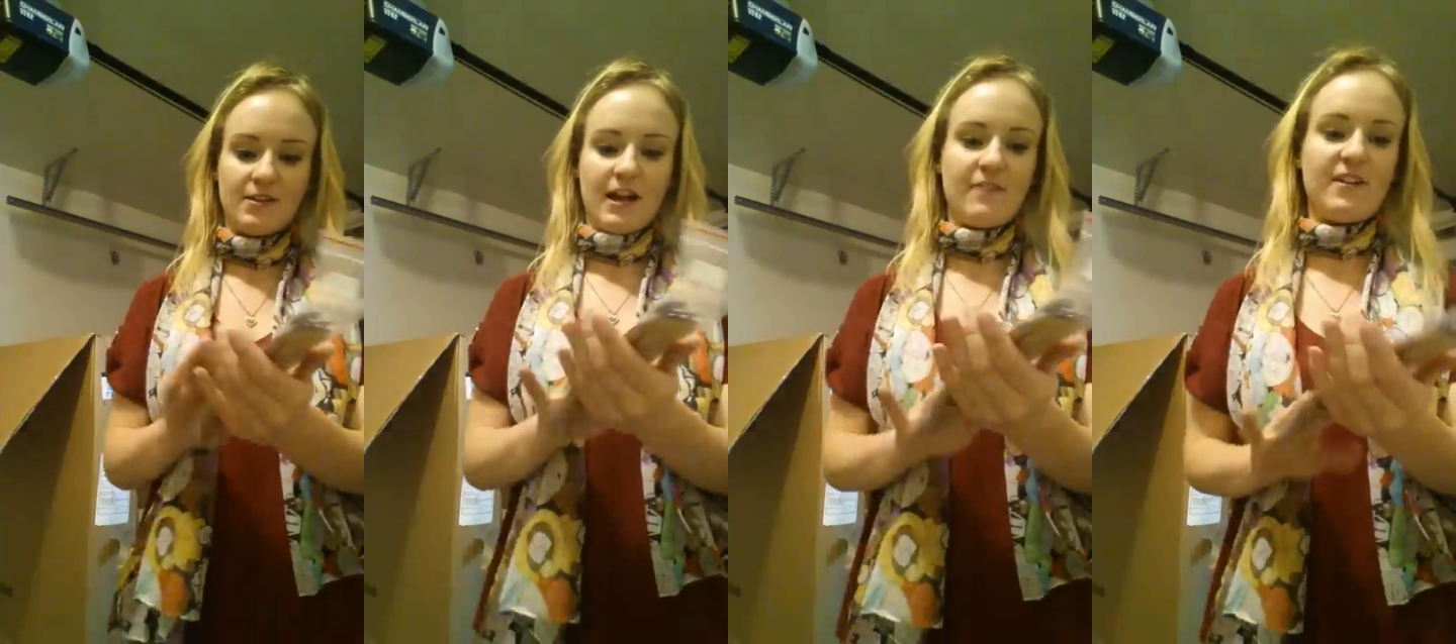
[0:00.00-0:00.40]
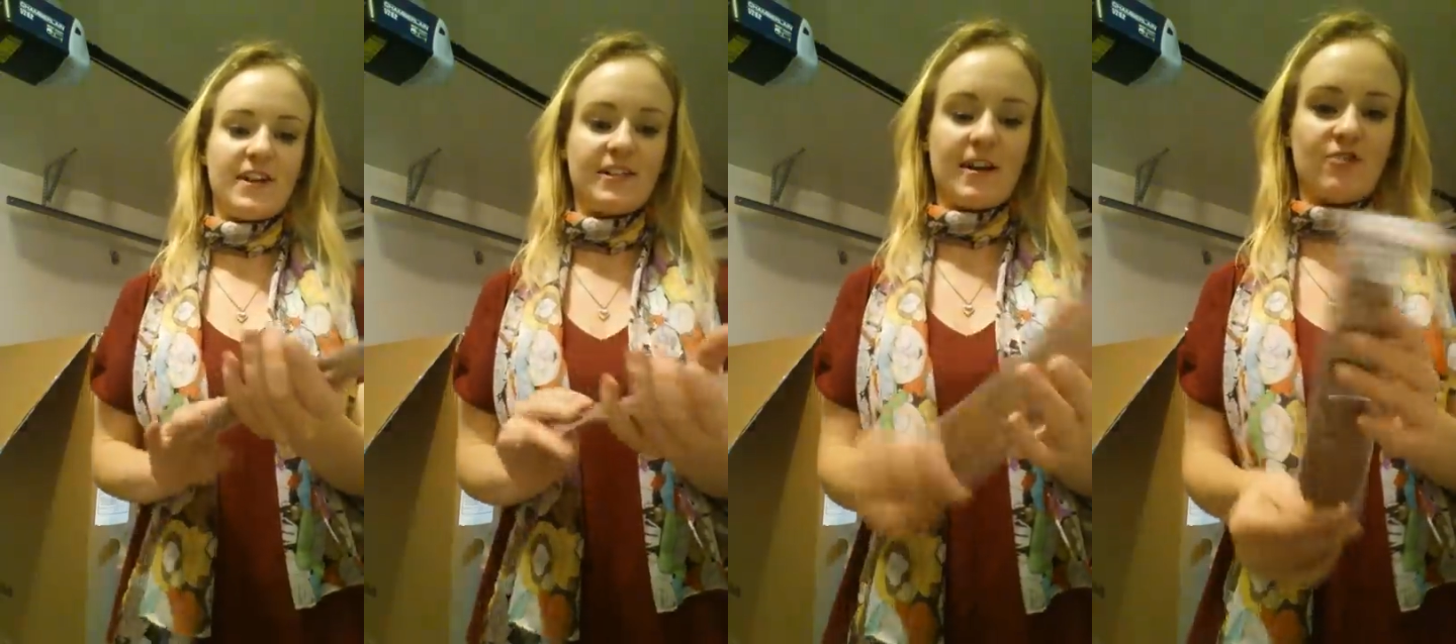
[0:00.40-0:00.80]
Kind of a
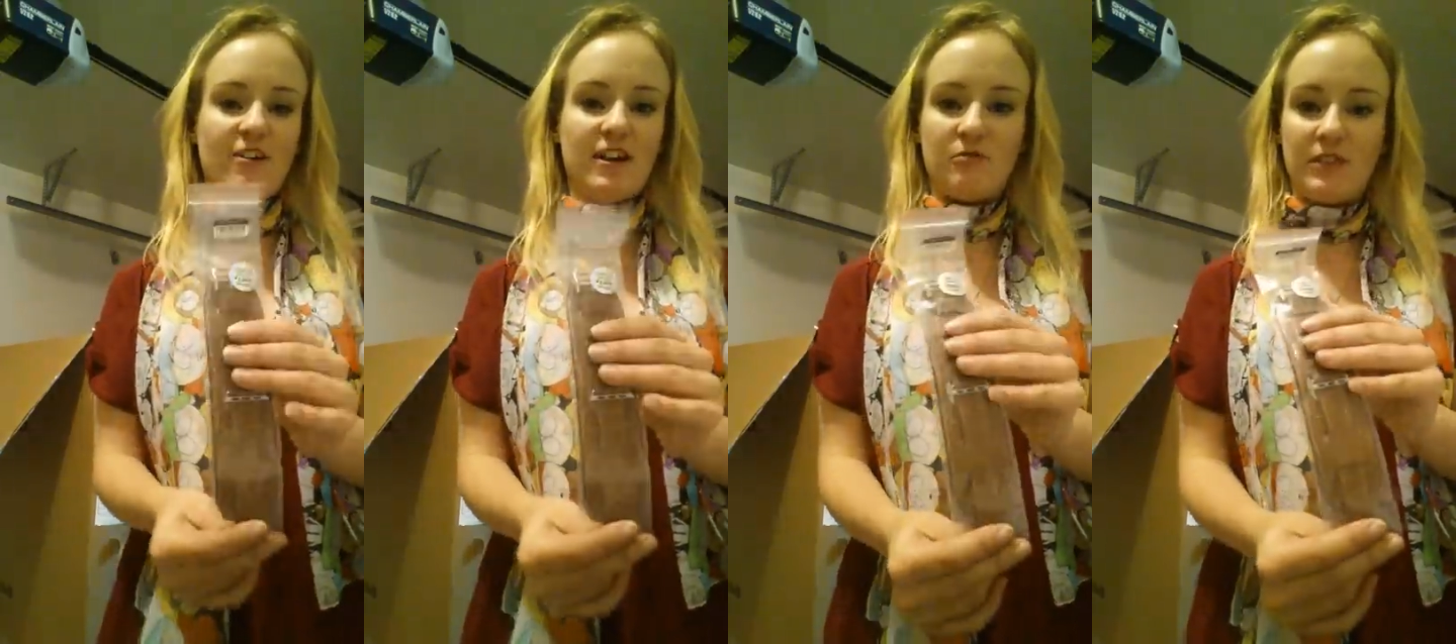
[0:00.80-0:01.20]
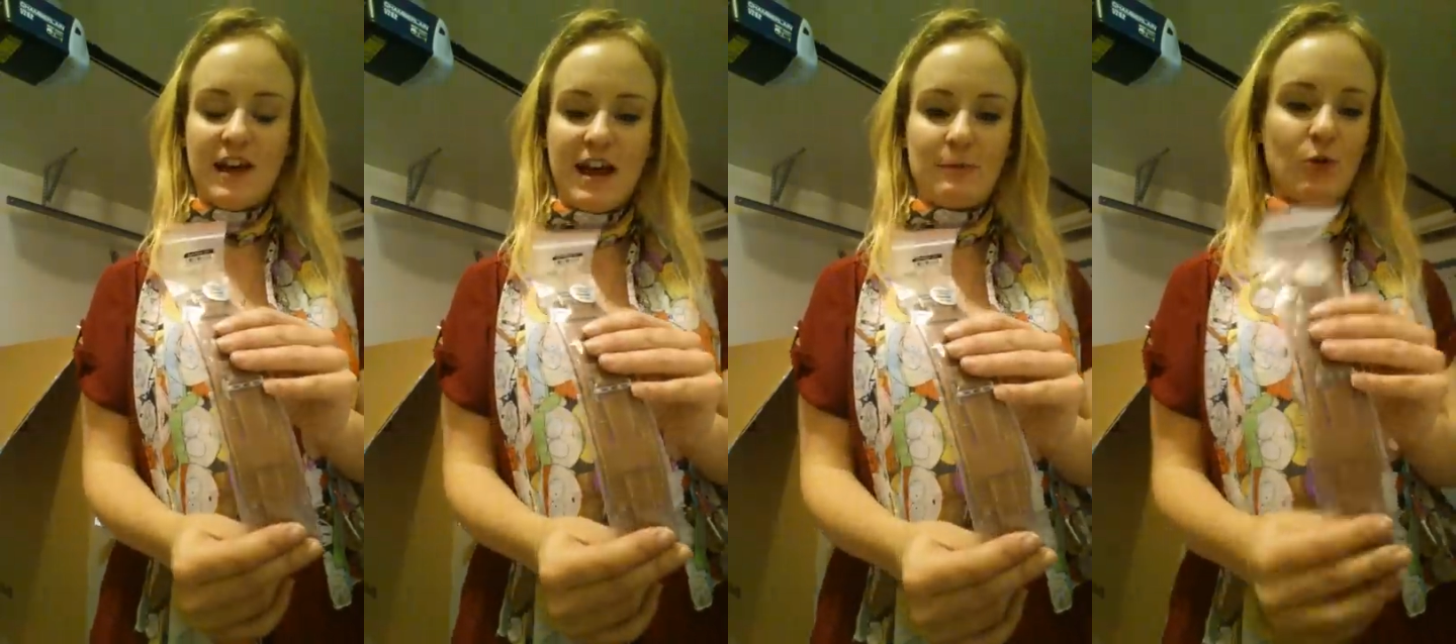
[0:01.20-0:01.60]
nice contrast with
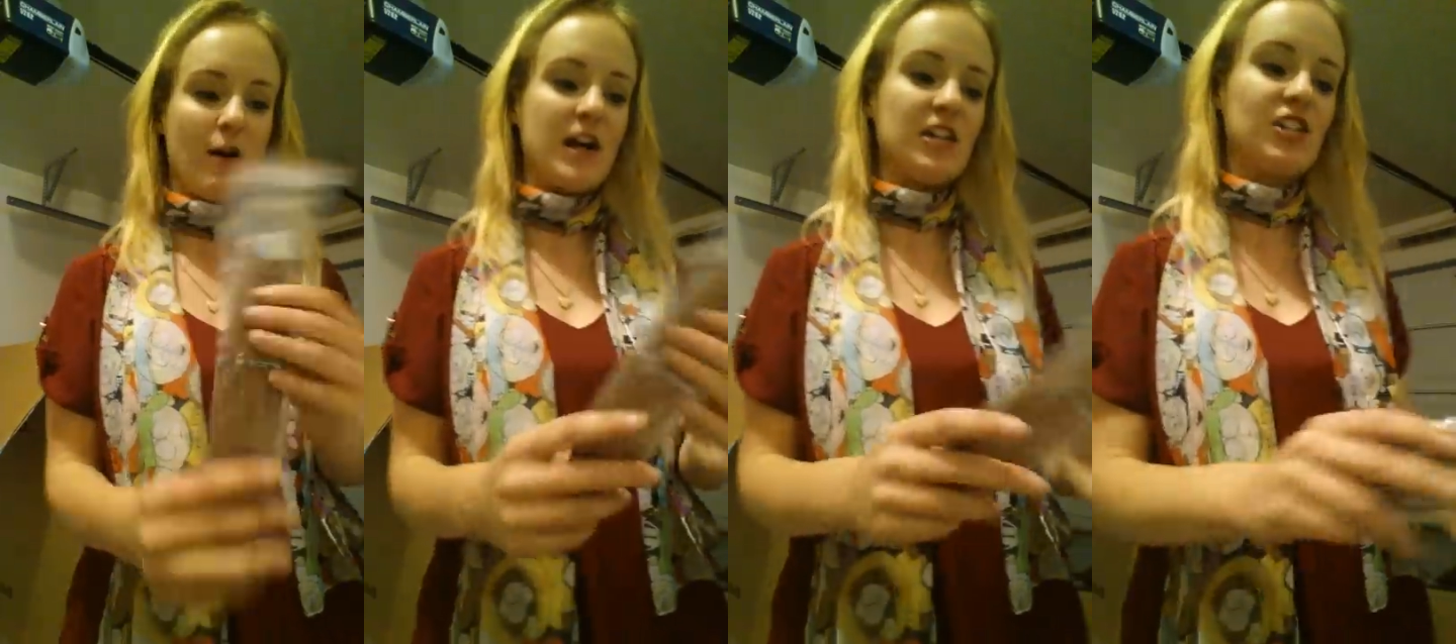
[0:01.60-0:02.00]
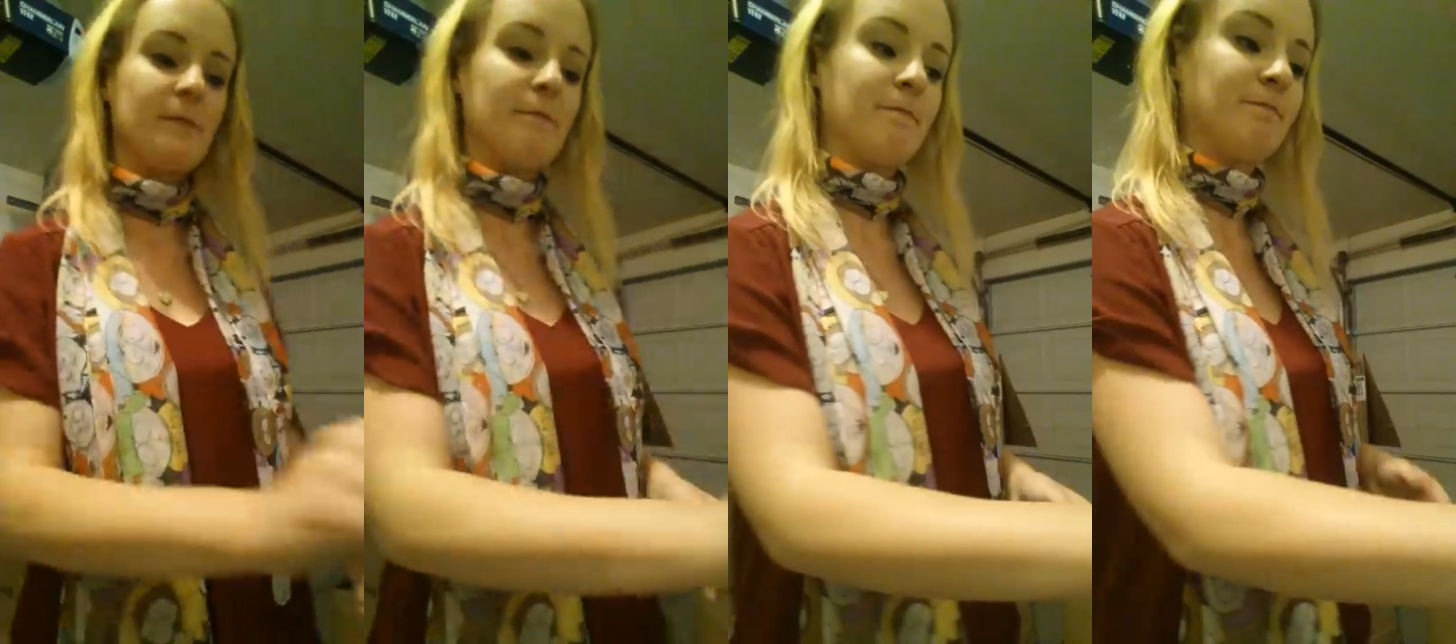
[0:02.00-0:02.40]
the Apple Watch.